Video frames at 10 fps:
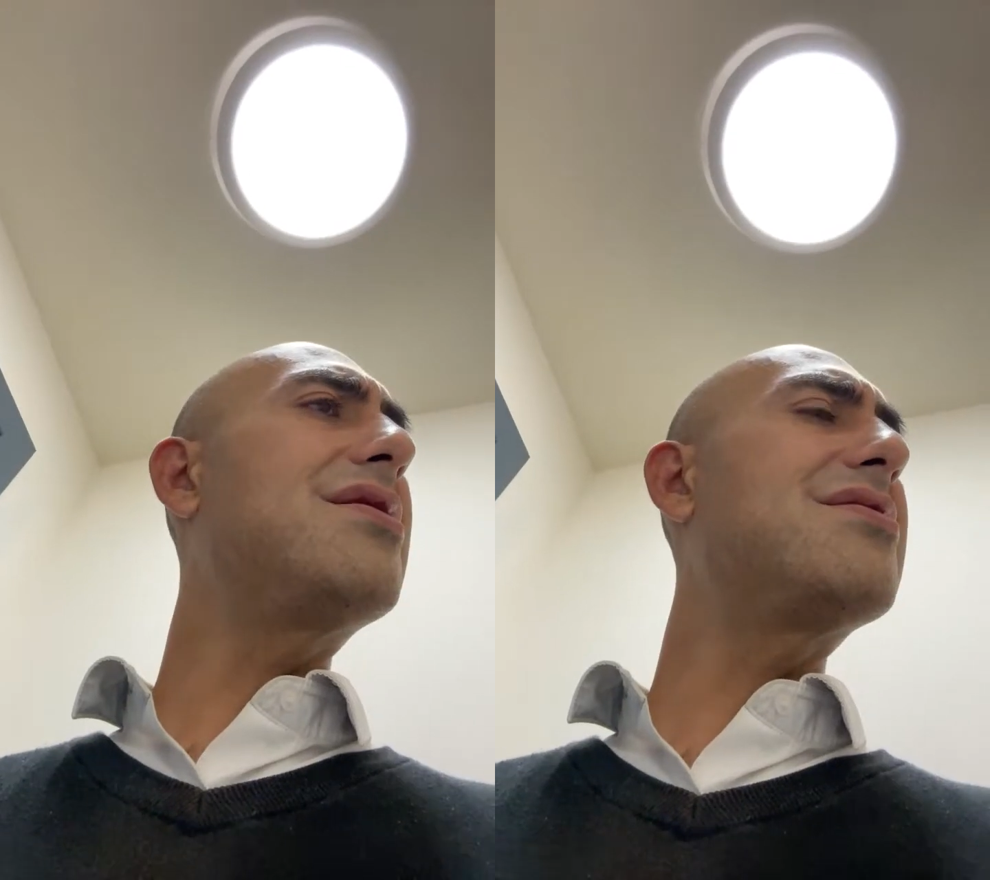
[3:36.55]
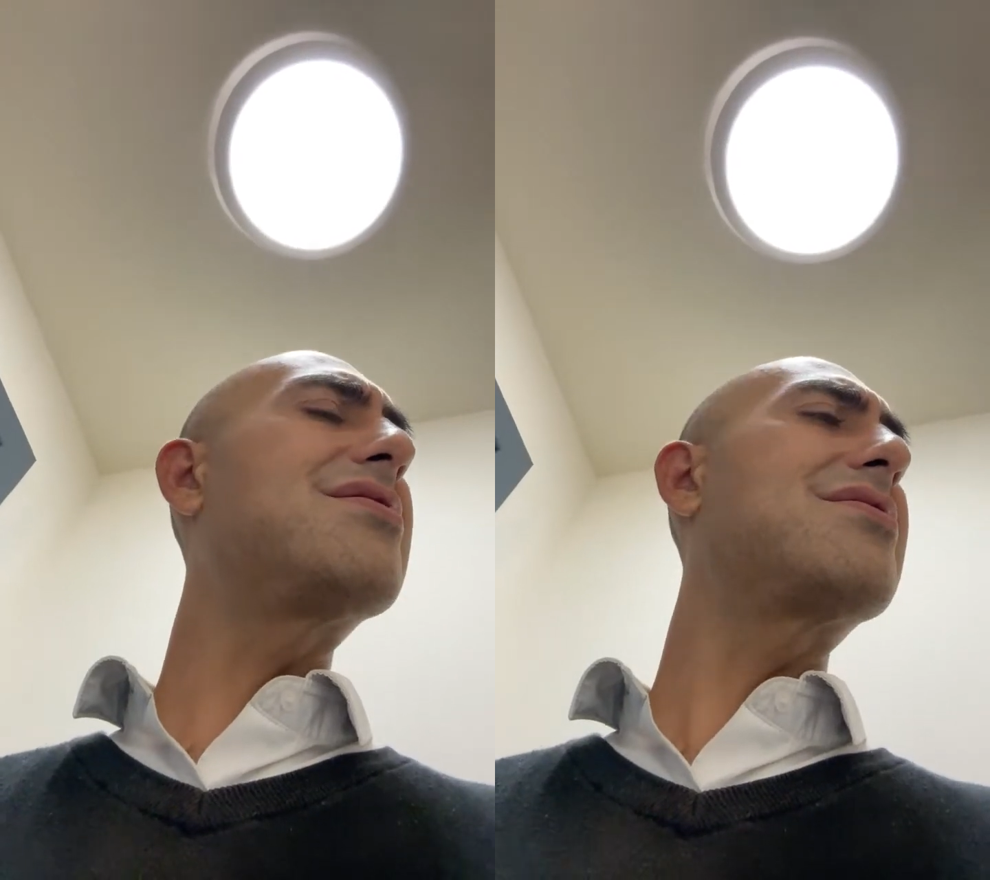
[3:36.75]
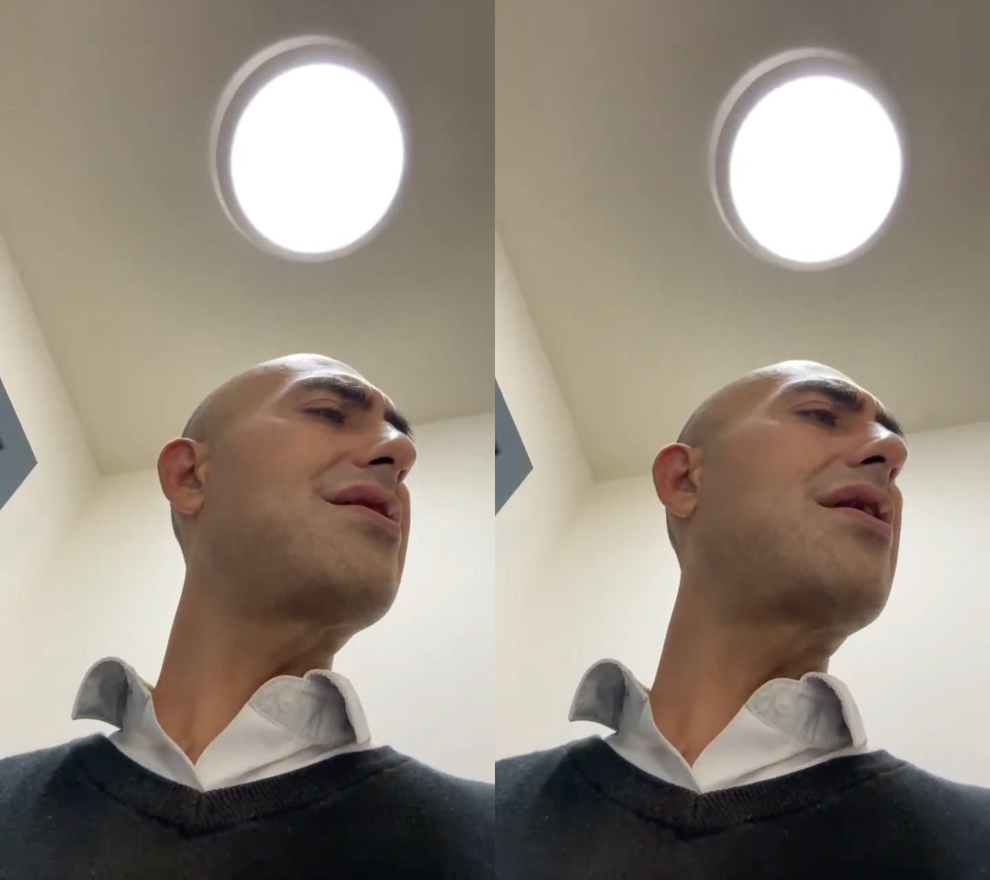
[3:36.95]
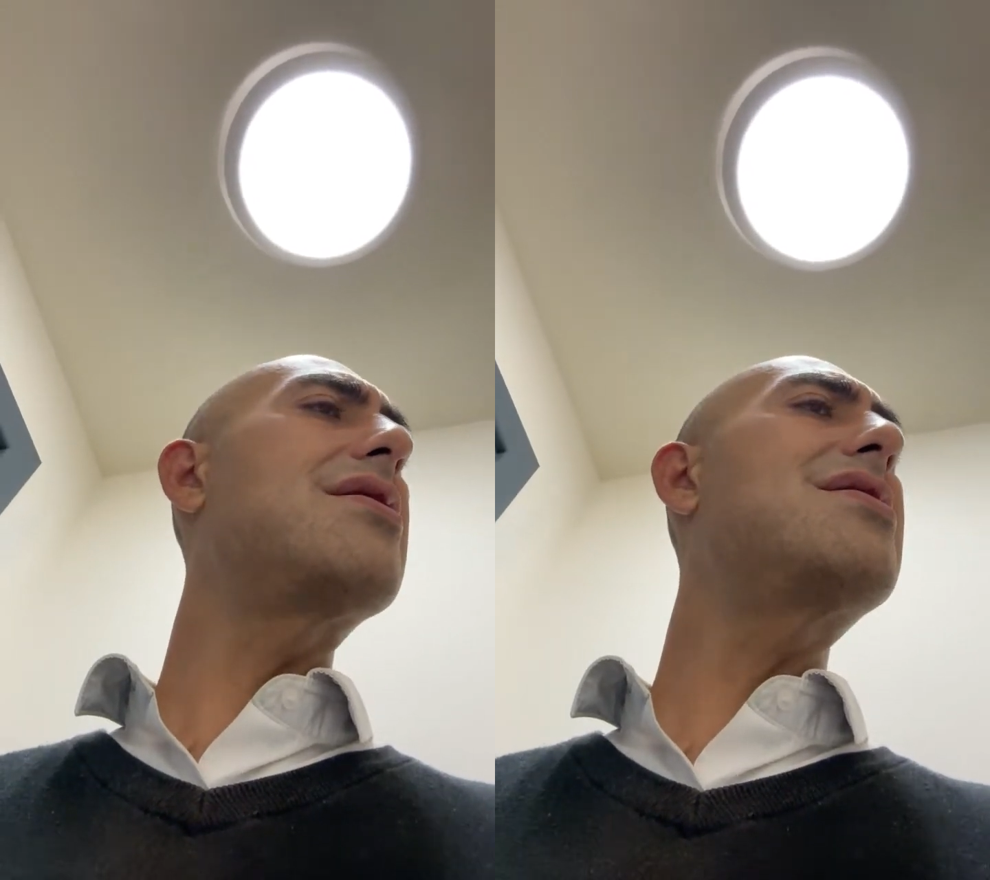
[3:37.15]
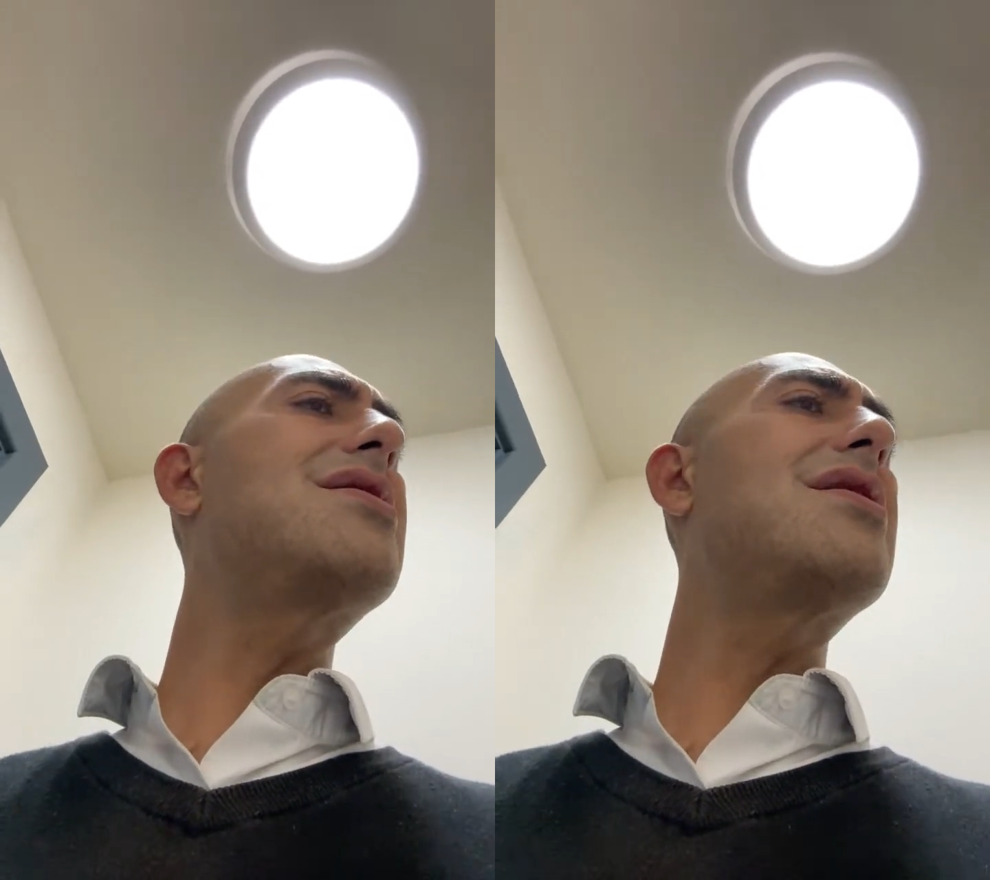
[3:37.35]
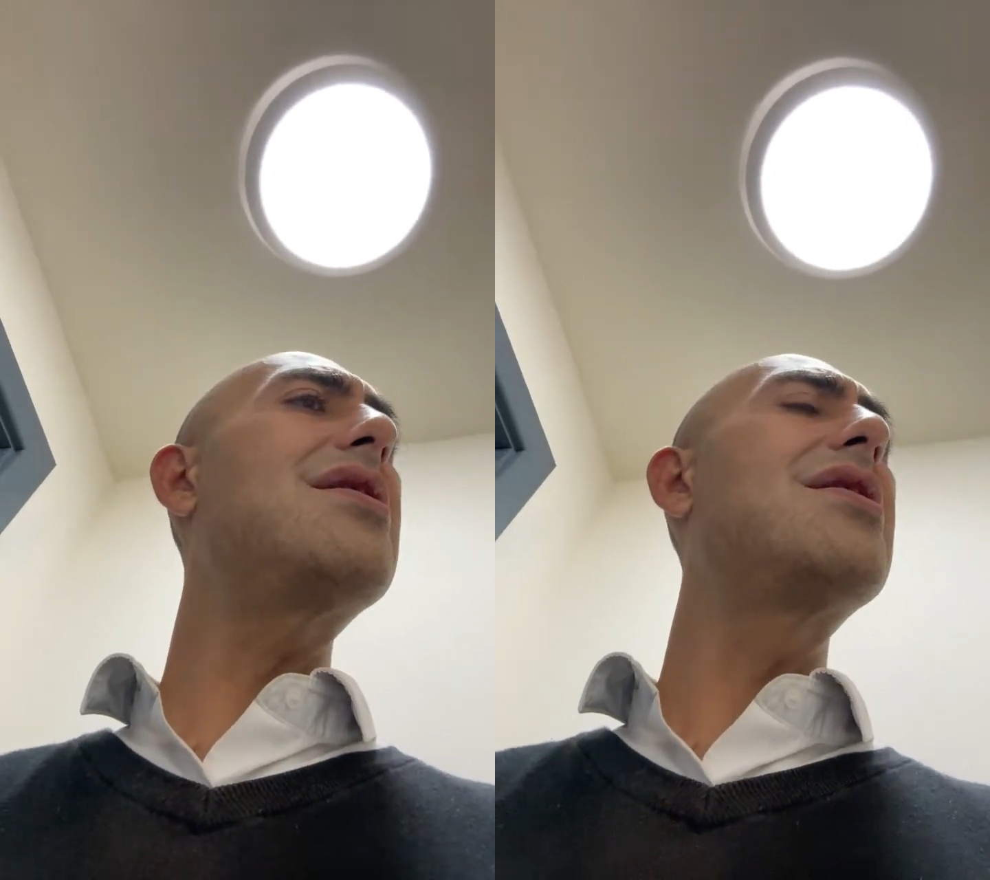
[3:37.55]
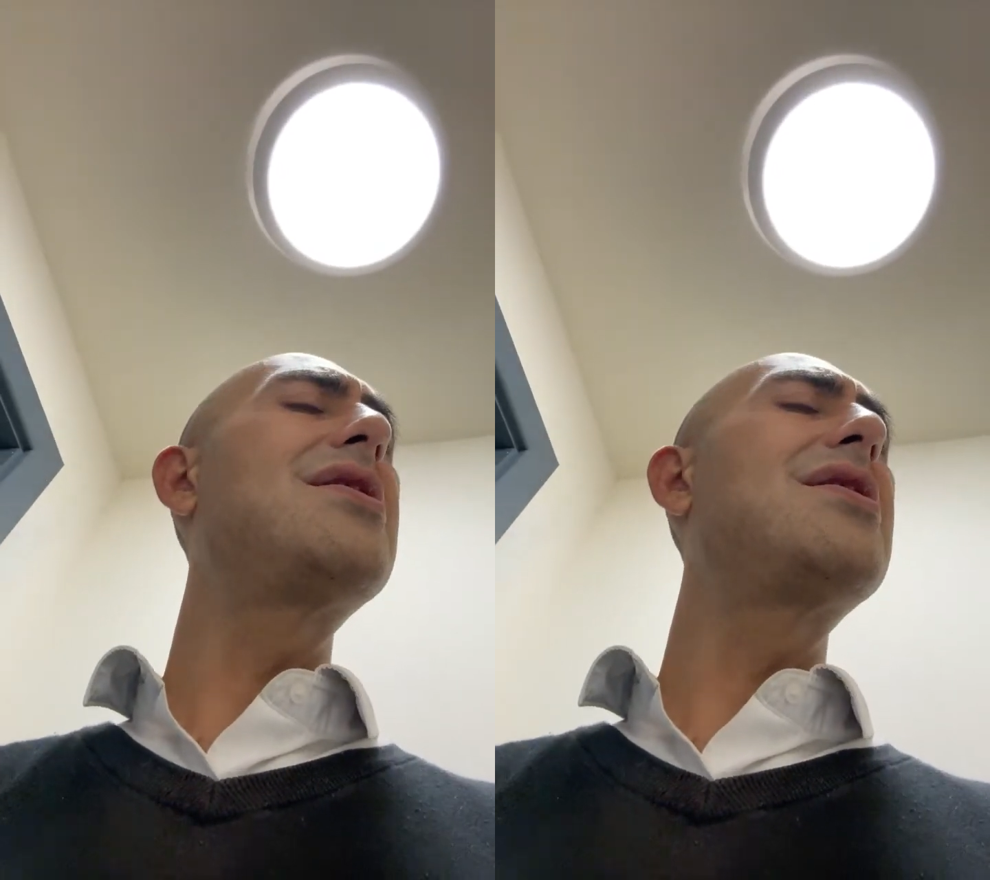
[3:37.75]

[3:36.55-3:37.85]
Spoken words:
in society.